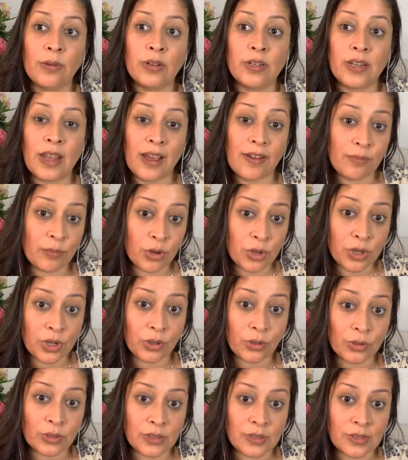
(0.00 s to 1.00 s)
I would have
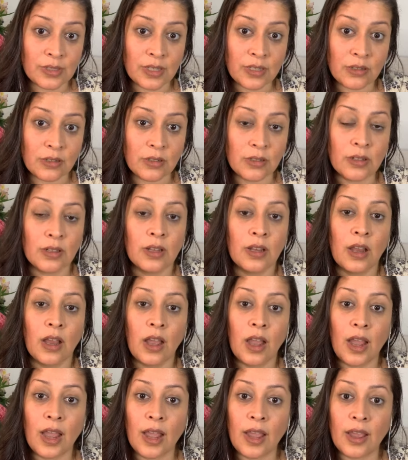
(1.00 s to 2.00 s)
more golden seal
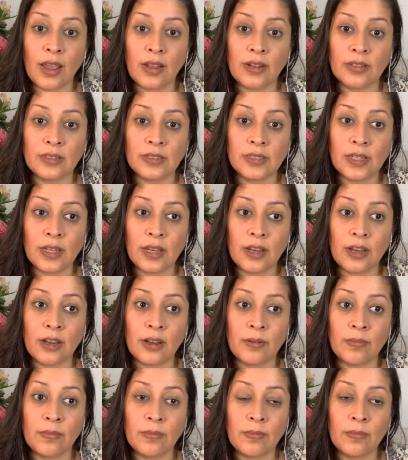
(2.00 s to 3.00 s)
and
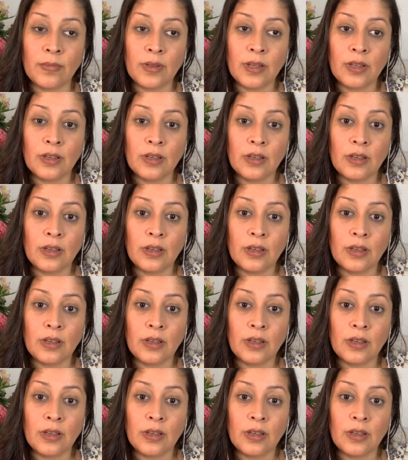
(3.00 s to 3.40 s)
um,